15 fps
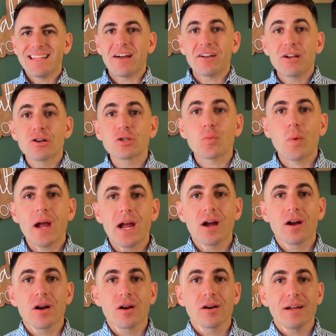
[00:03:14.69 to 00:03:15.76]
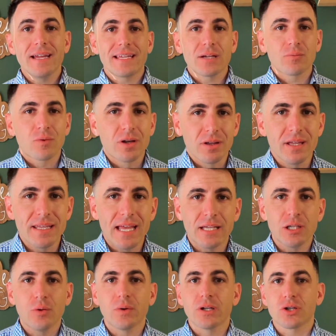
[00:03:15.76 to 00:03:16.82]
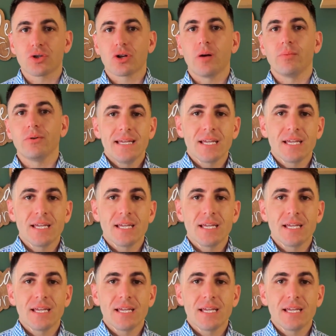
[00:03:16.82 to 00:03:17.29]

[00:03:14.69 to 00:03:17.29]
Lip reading: Now here's where it can really get you into trouble.